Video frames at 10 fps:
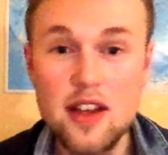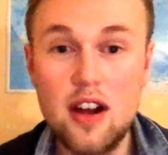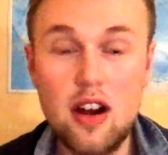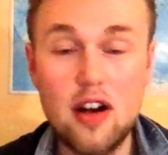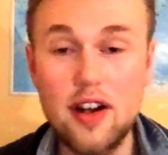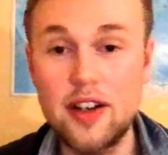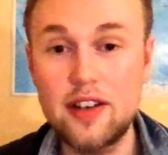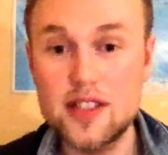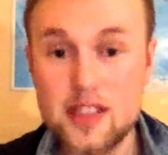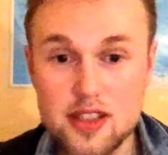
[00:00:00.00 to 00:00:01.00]
are
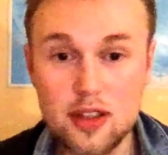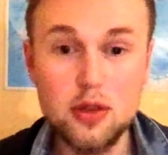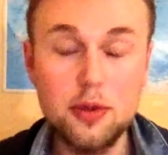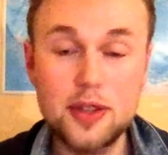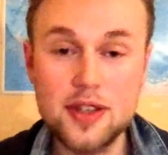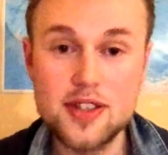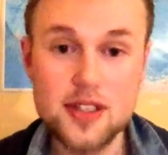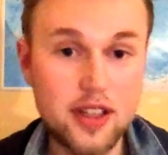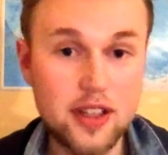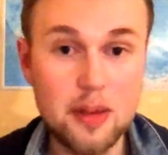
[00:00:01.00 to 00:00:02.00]
so
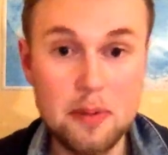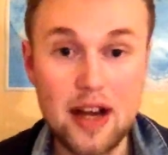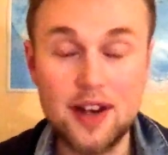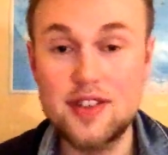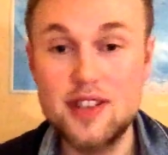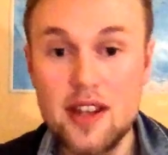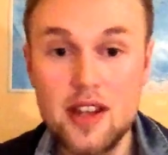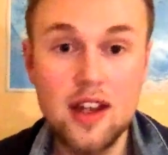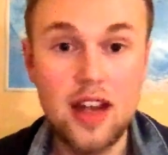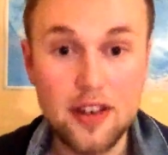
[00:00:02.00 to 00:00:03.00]
concerned about
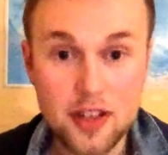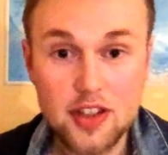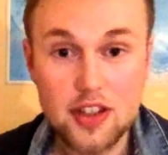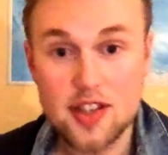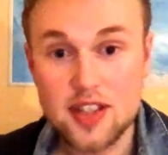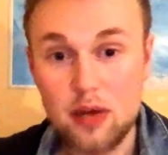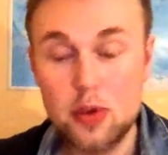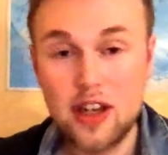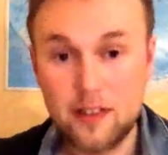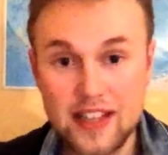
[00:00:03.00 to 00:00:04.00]
uh, not just how
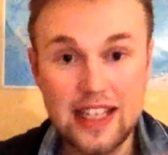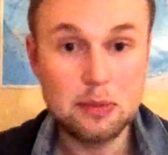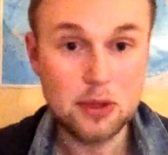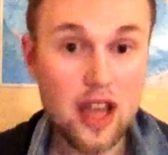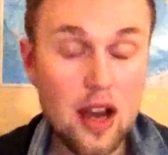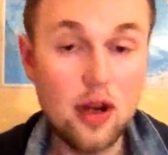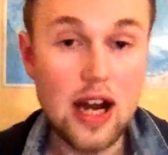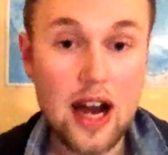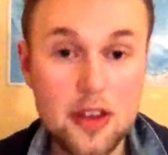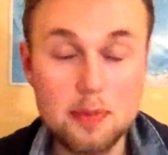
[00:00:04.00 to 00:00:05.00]
we are feeling, but how
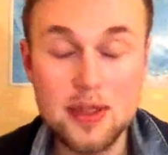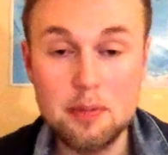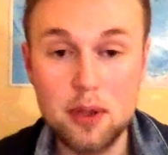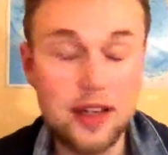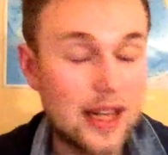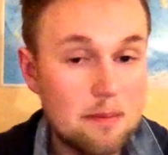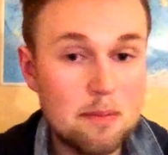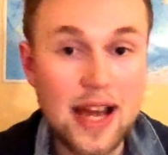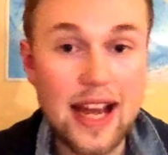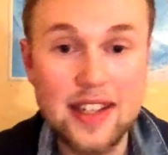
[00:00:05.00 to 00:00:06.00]
other people are
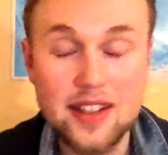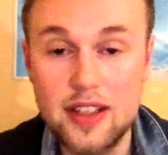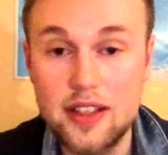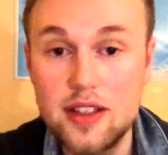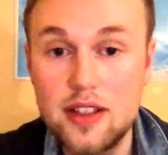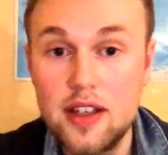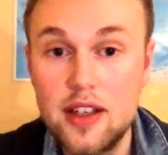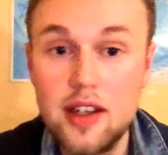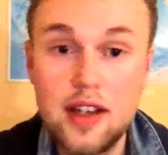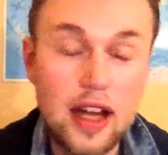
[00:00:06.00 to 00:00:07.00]
impacted.
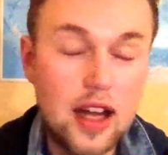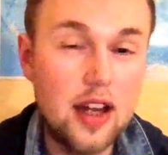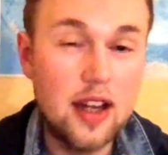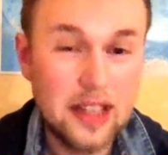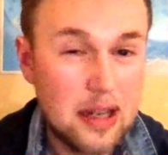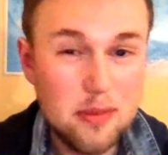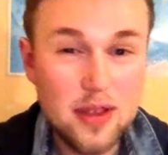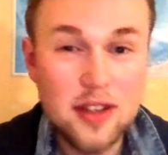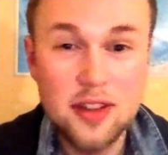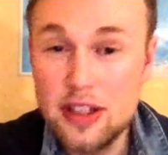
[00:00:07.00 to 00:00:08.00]
Uh, and I'm
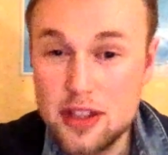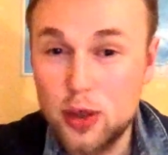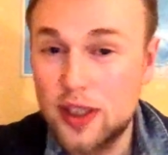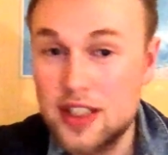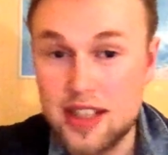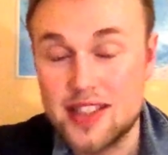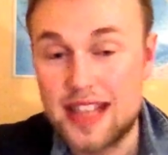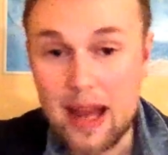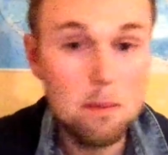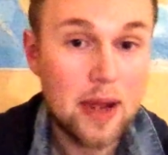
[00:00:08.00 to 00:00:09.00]
not talking just
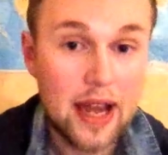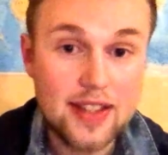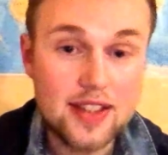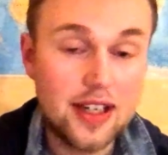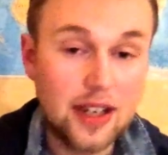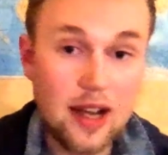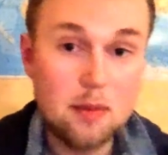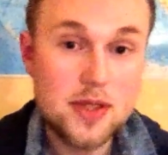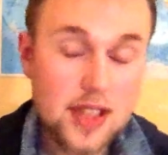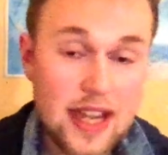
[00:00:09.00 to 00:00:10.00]
empaths here. I'm
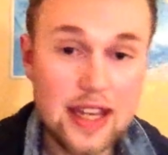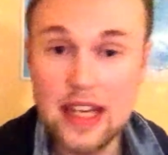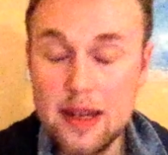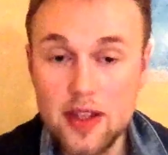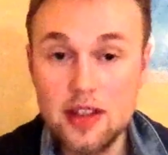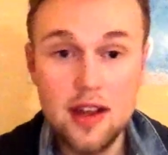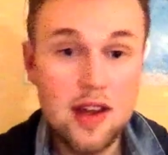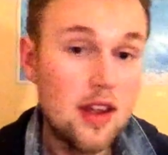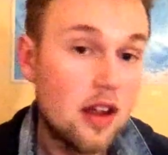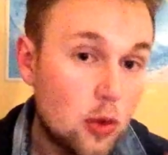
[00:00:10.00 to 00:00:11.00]
saying even
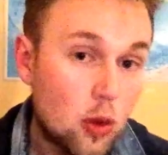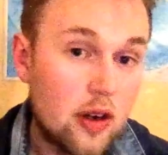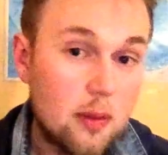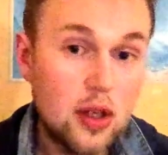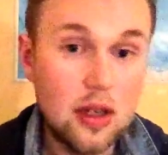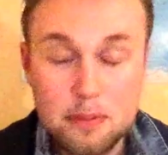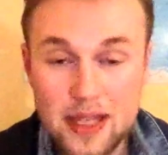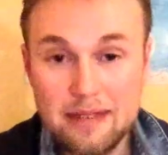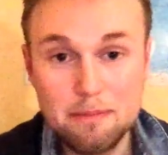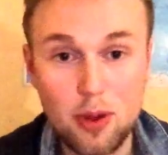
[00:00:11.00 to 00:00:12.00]
normal
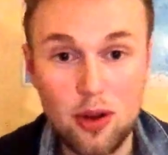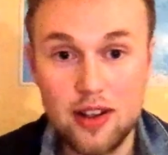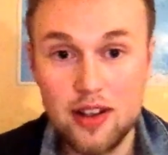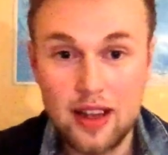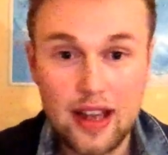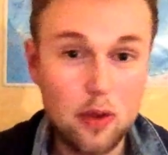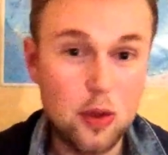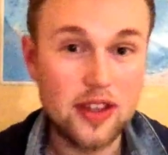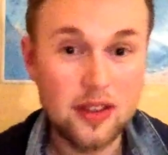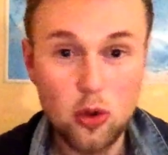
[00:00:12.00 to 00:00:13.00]
people uh,
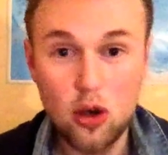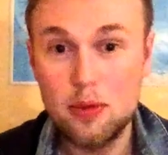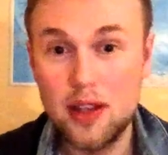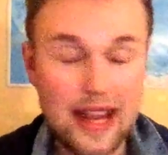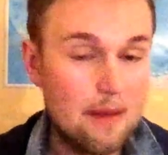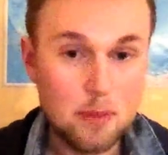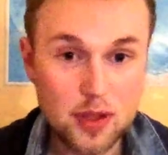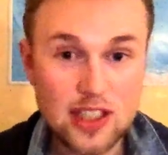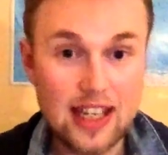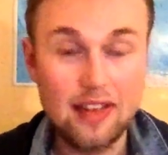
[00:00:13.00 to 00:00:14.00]
with a normal
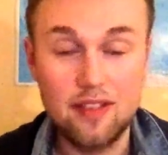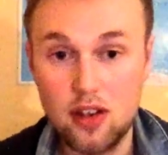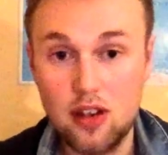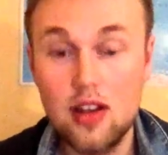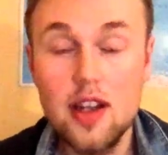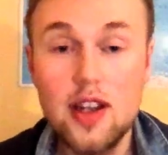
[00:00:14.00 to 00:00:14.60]
empathy level